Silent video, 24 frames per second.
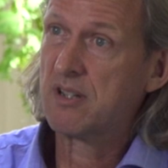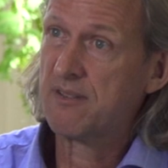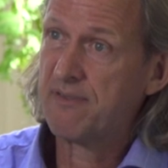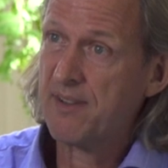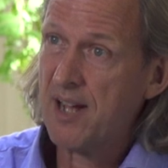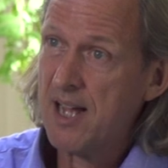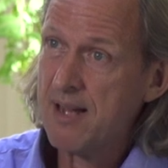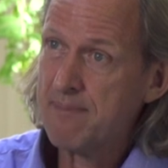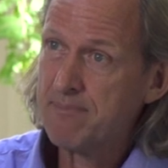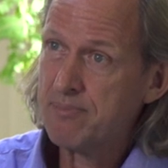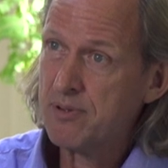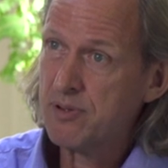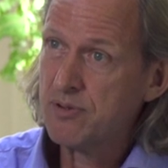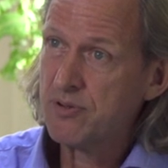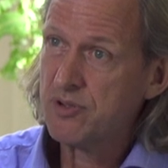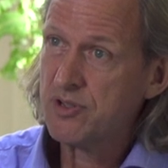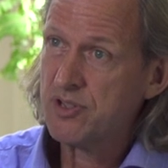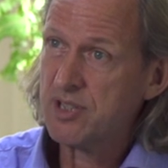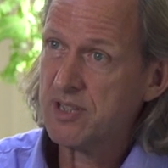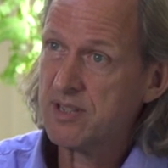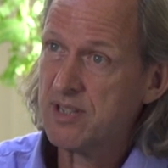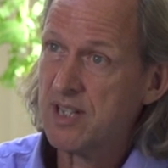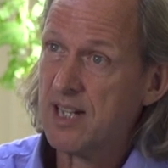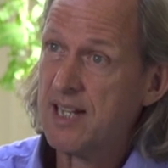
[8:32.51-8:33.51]
of air
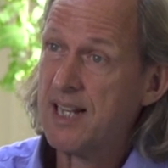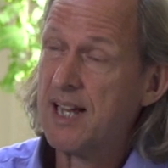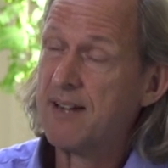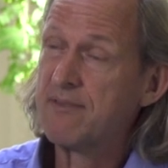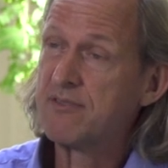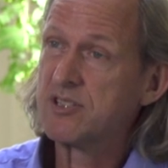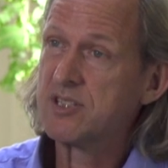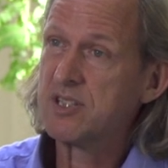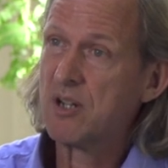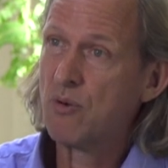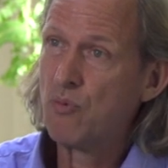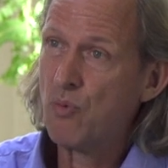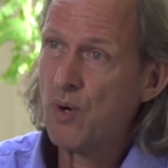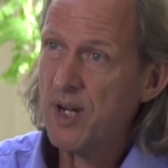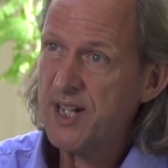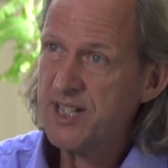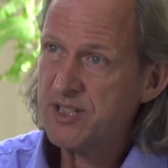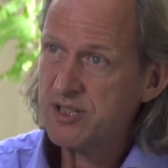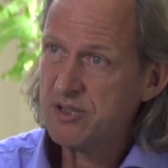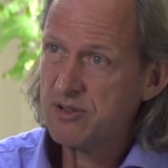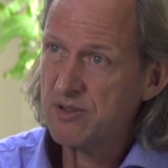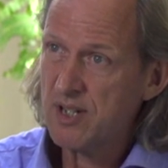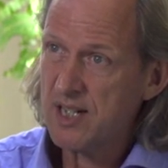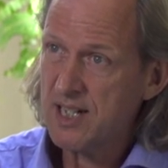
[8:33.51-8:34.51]
pollution. The levels are way
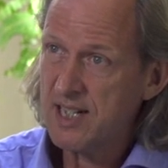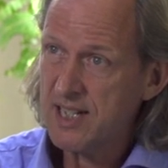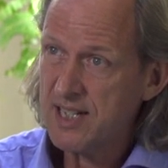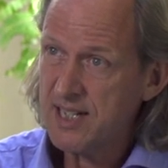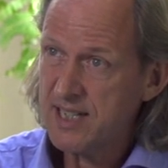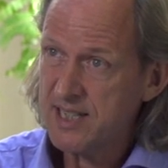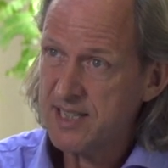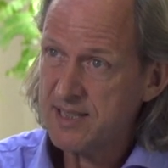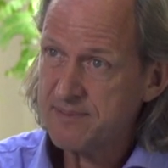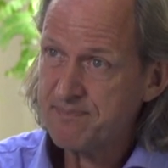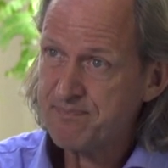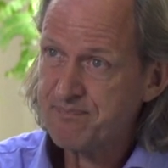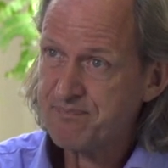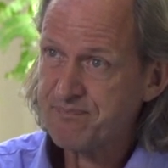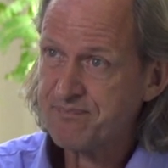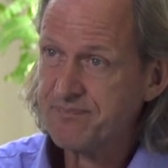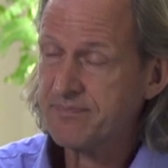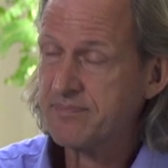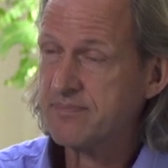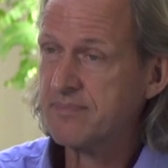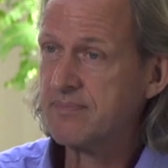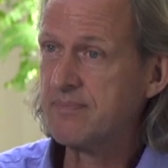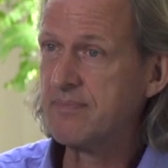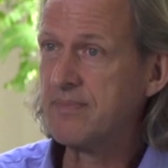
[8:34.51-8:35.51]
too high.
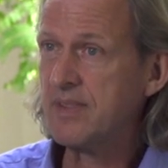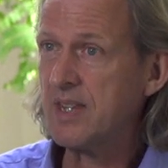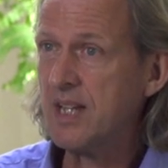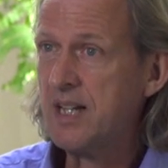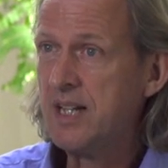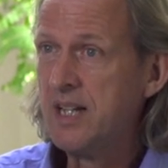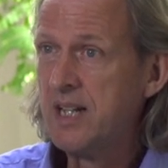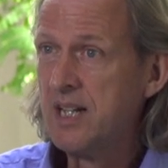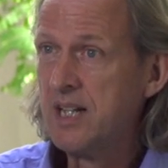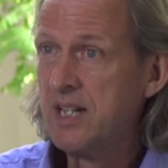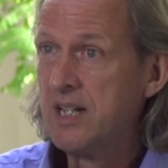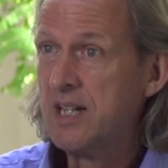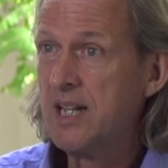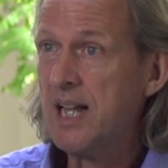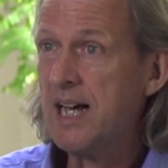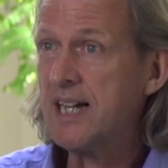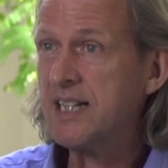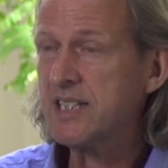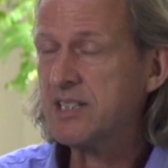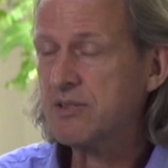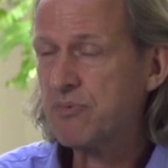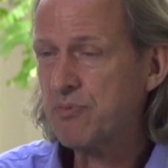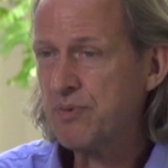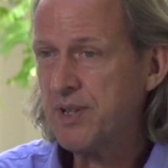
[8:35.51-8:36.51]

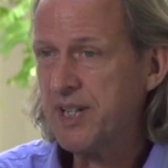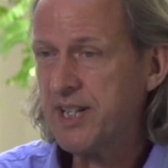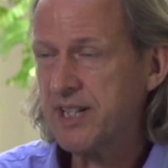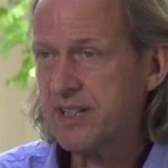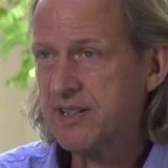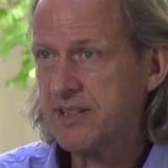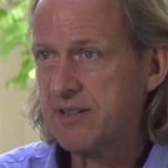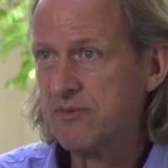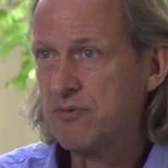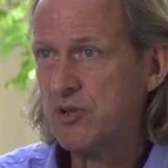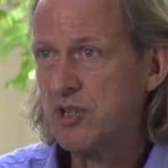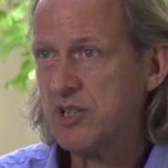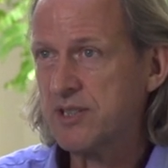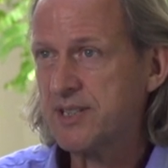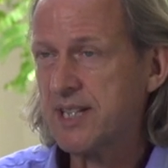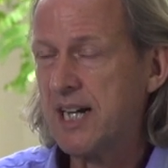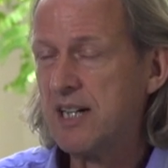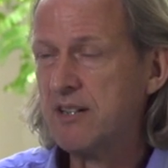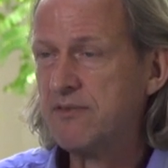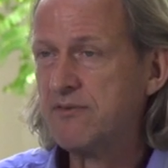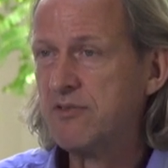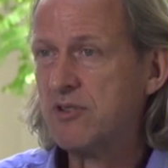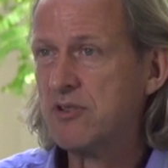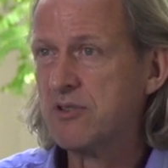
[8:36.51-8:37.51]
Last week, the World
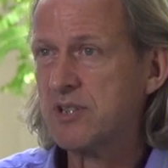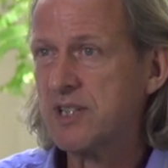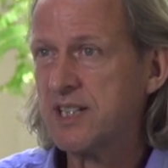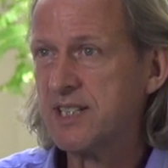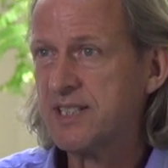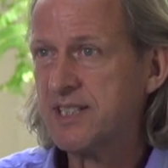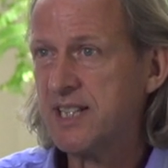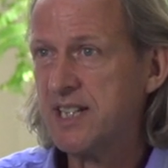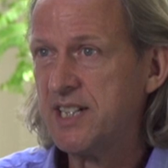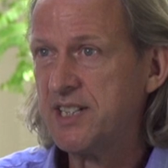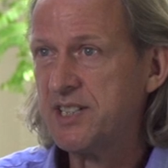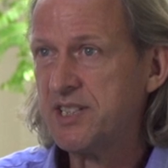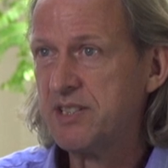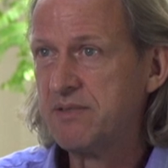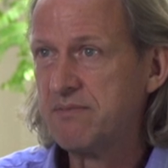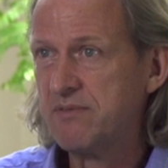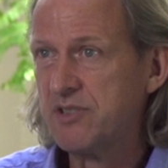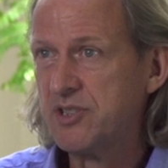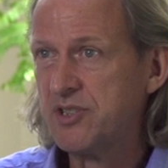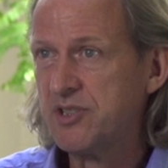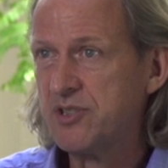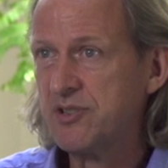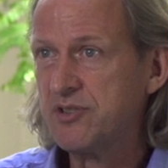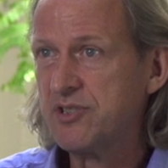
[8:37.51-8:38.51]
Health Organization
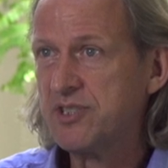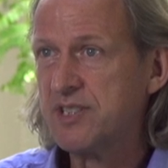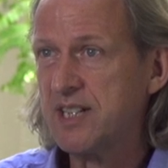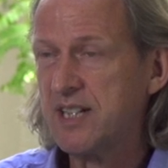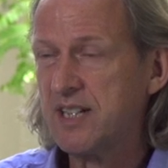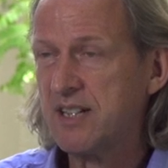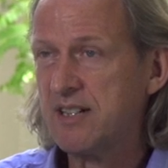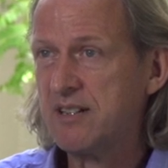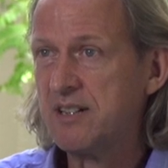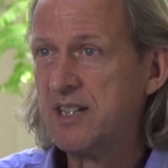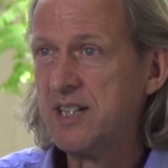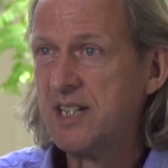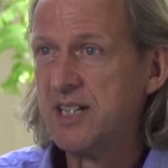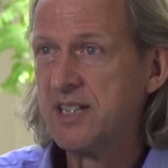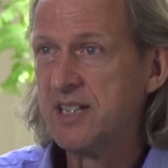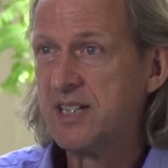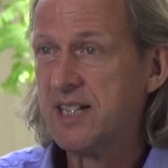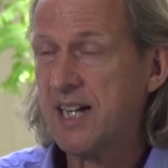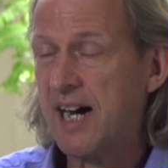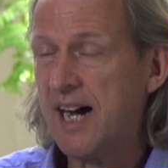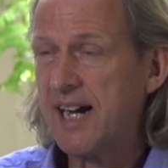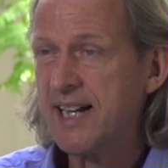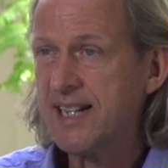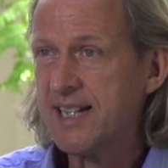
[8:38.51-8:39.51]
reduced their
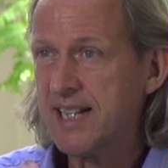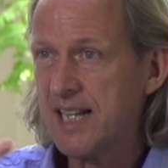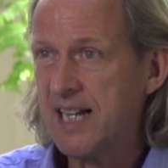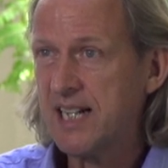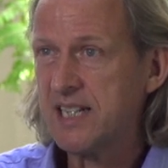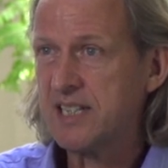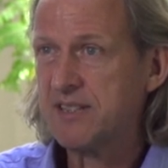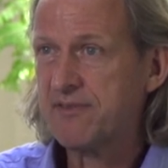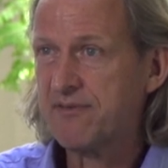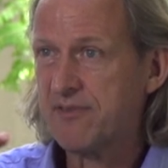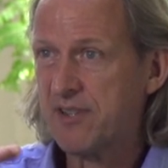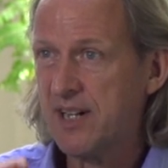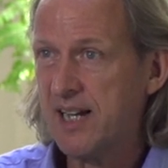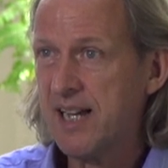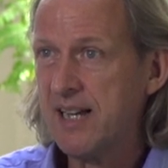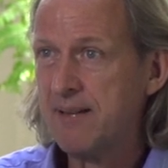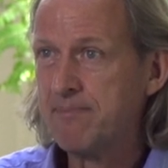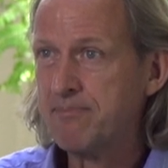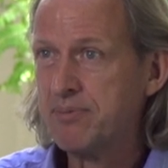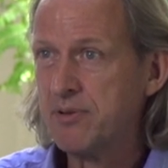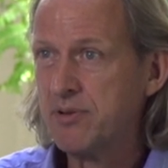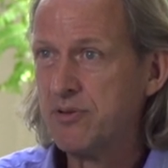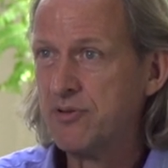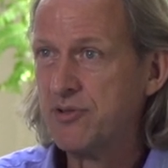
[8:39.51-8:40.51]
guidelines for air
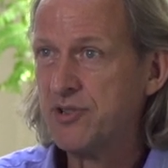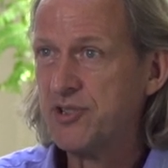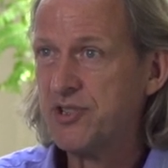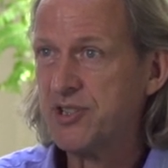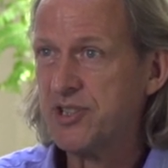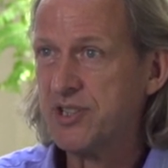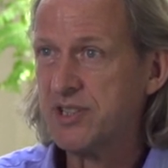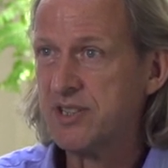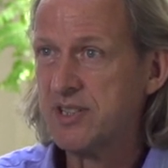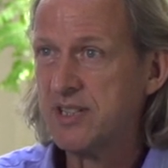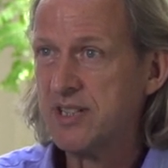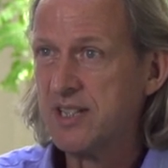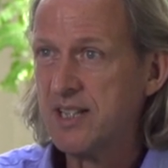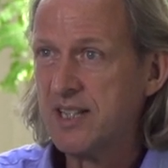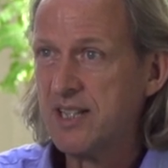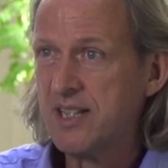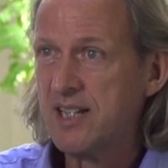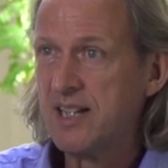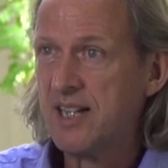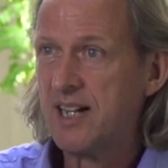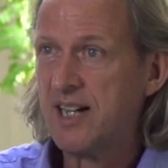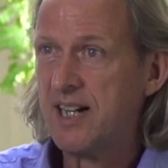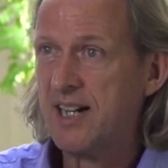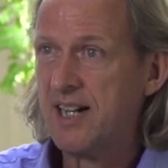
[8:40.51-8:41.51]
pollution.
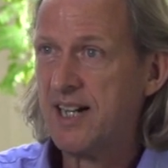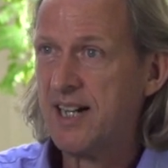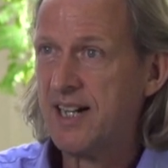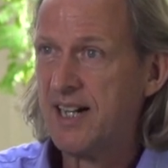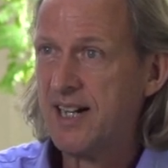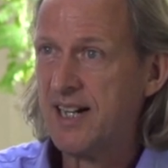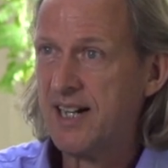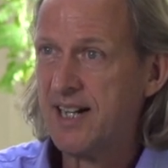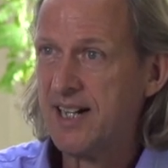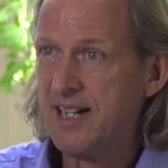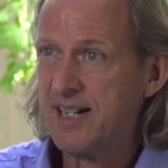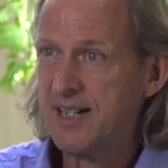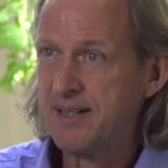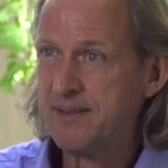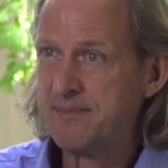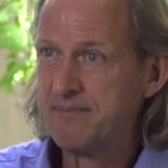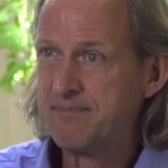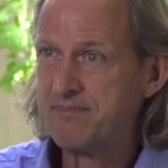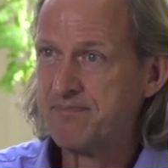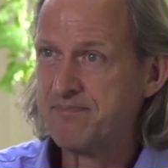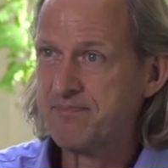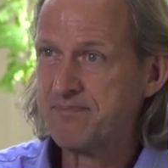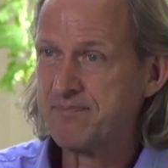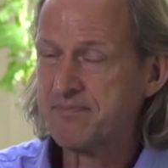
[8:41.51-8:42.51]

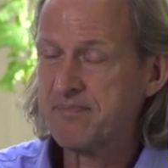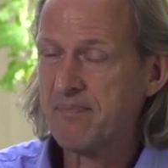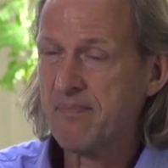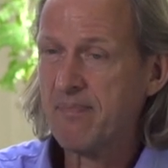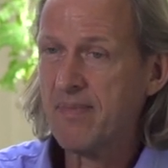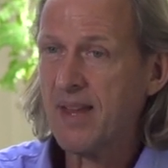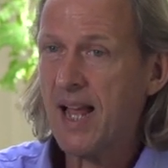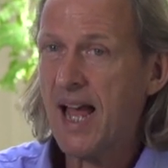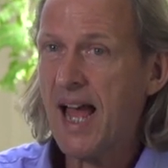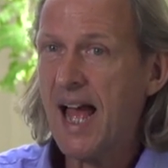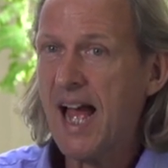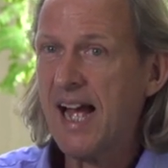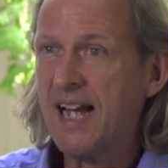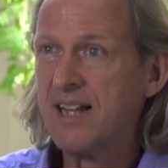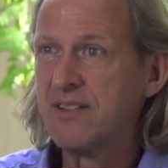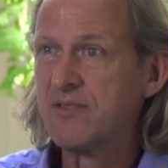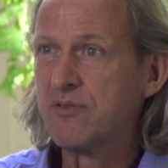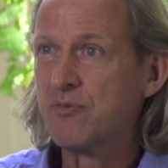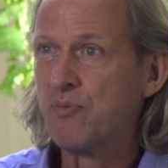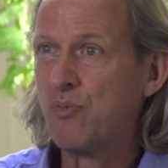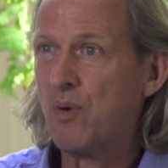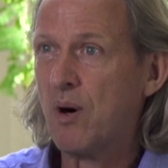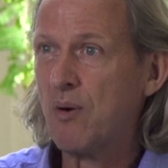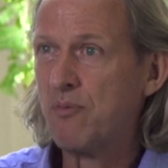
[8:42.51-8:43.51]

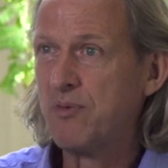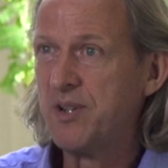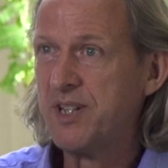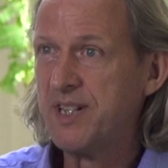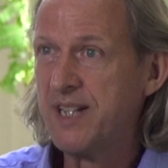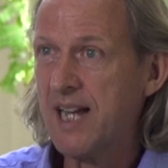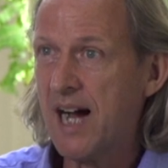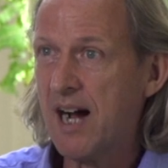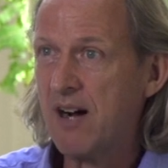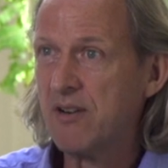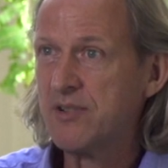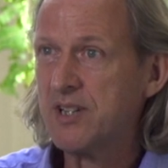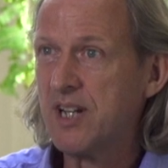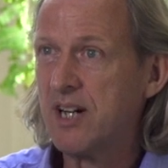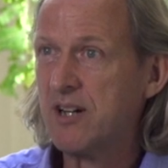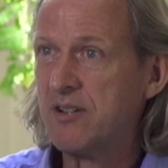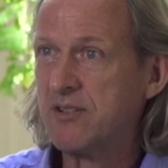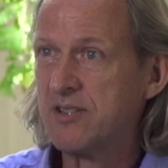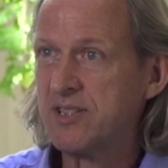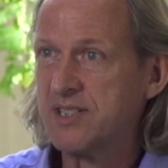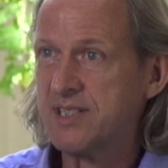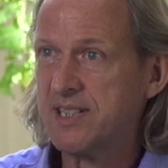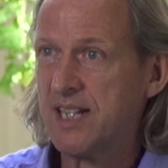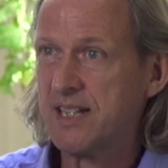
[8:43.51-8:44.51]
And what we now
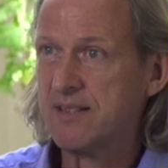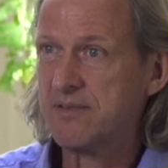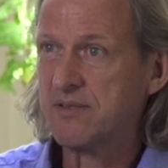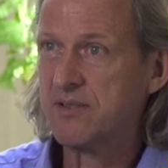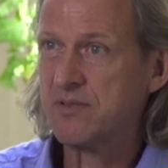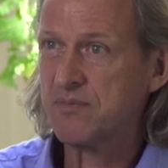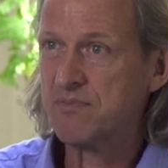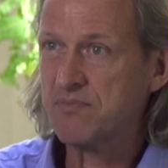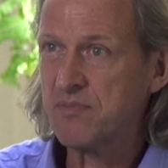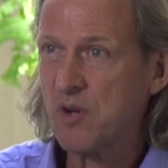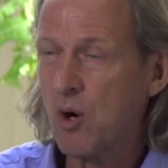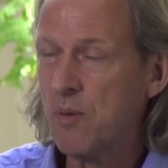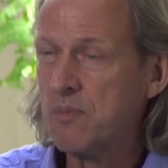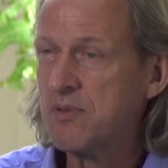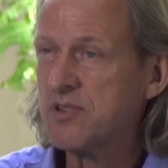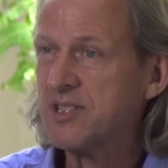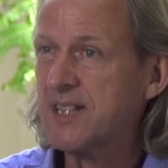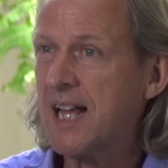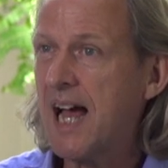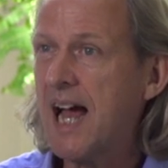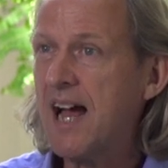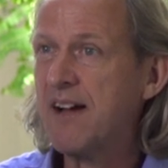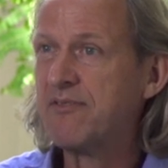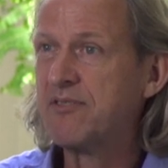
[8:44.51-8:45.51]
know is that
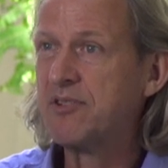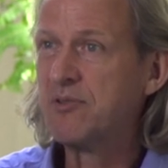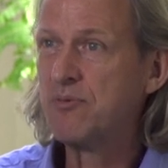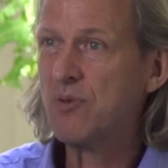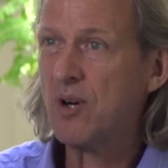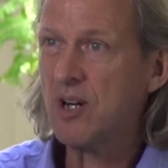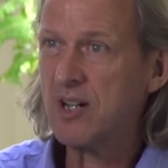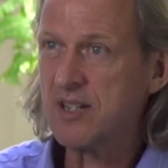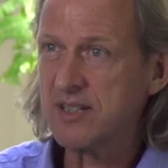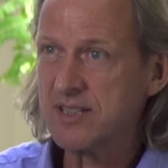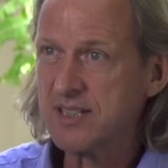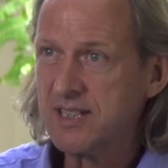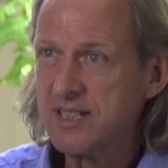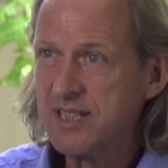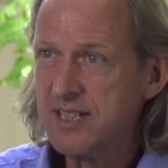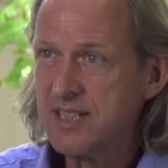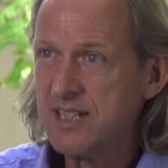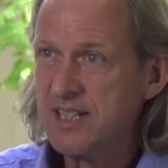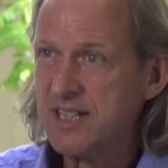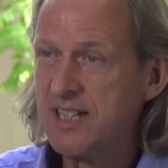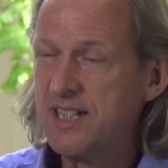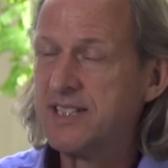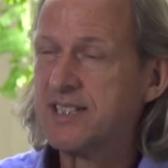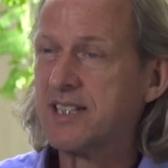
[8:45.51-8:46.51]
almost everyone
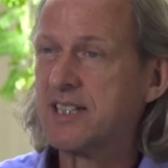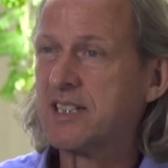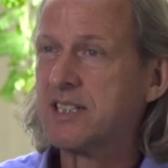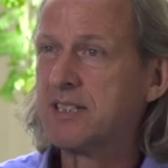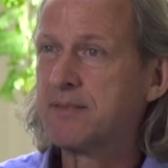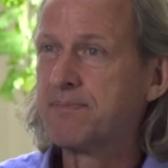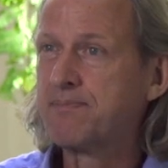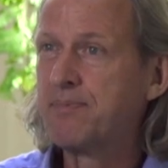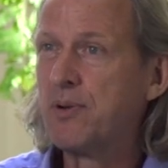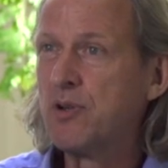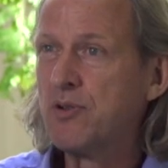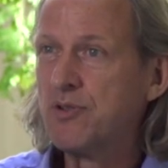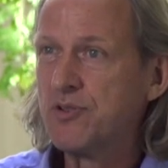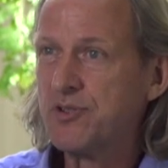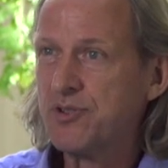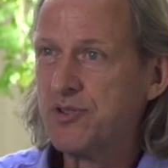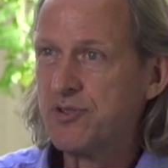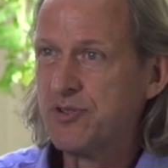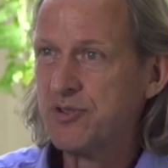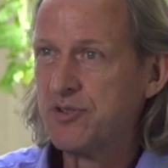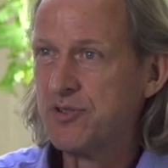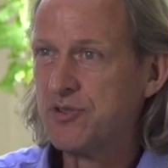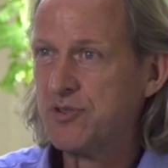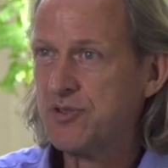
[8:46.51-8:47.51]
is exposed
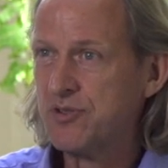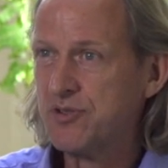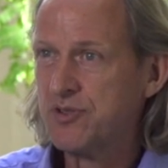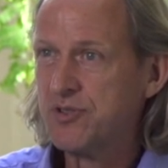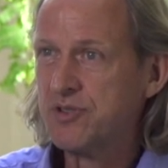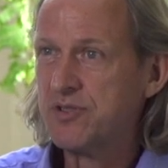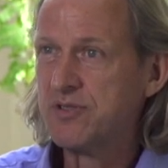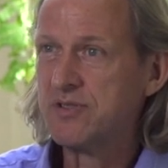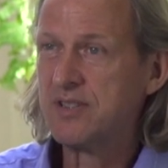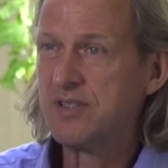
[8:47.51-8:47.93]
to